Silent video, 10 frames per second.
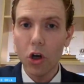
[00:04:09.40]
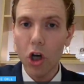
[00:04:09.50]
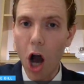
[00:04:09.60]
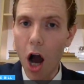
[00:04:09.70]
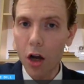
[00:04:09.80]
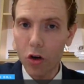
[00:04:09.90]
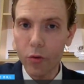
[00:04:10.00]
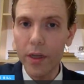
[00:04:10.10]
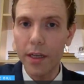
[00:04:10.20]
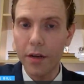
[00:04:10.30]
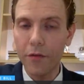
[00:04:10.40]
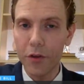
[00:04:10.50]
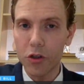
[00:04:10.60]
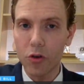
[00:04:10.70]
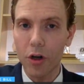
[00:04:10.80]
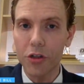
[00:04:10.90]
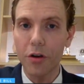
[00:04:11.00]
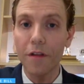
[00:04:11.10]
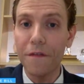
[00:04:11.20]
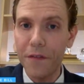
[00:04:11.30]
concrete infrastructure
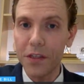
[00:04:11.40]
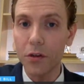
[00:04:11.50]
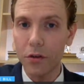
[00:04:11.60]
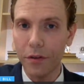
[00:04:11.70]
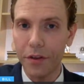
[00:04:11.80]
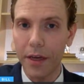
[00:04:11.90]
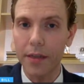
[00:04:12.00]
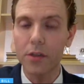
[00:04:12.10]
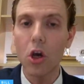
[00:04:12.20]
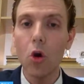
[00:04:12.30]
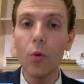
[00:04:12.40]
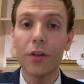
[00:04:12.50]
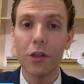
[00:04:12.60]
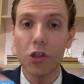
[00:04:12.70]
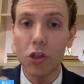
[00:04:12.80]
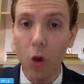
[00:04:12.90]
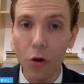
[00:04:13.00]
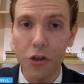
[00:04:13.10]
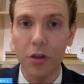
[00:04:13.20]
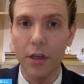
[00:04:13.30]
of physical things with a
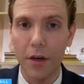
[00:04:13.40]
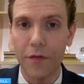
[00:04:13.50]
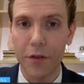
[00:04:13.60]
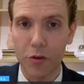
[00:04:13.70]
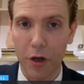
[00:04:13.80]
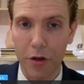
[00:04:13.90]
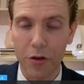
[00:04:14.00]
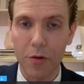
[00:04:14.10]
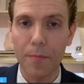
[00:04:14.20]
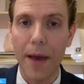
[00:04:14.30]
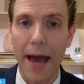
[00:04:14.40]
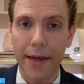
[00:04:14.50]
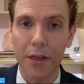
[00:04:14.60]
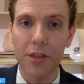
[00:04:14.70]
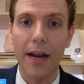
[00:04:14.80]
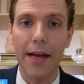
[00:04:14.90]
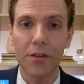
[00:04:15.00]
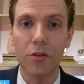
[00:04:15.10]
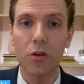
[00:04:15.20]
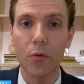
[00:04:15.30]
social infrastructure package that has
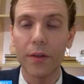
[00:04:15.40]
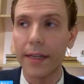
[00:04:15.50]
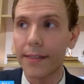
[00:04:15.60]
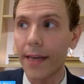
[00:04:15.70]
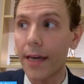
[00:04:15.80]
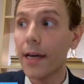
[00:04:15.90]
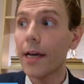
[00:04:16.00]
to do with, let's say,